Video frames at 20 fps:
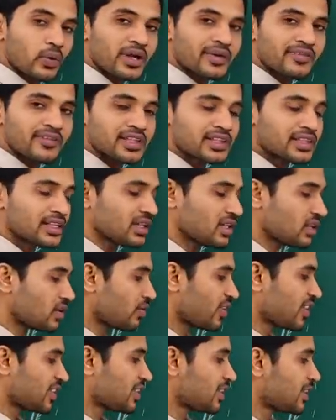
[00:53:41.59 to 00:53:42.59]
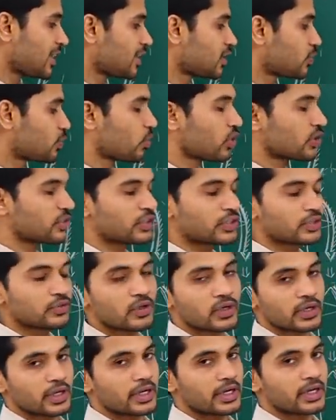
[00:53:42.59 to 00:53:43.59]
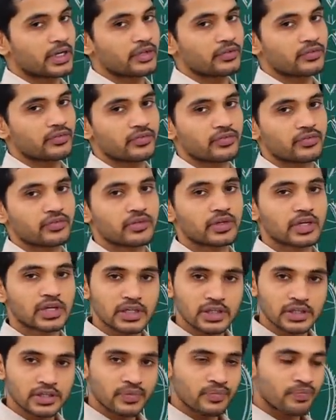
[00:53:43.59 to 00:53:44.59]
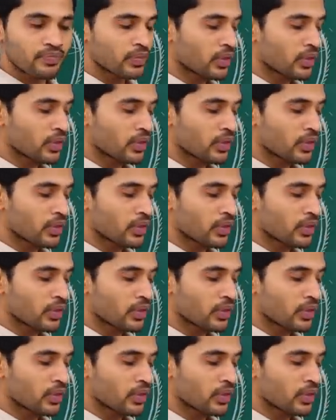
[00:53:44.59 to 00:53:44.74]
I will think whether that is positive or negative. Clear?